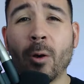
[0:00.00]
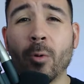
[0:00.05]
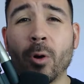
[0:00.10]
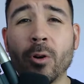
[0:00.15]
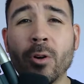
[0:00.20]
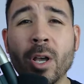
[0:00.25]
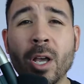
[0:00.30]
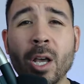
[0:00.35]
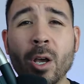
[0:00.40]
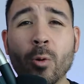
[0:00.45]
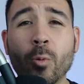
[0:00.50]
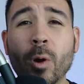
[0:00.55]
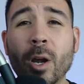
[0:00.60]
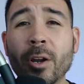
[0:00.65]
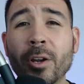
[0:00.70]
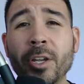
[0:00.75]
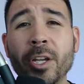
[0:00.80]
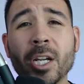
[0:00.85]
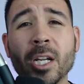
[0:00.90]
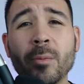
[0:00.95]
Well, where
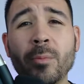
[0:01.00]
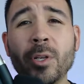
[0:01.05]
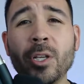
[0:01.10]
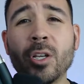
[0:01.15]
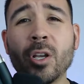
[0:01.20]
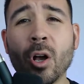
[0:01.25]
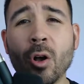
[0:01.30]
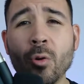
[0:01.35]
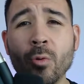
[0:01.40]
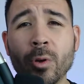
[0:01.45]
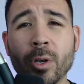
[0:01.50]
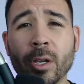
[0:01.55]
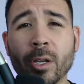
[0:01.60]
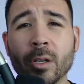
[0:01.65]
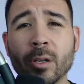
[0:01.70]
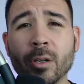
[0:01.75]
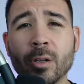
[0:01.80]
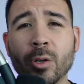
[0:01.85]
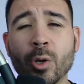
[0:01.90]
are you going to be going?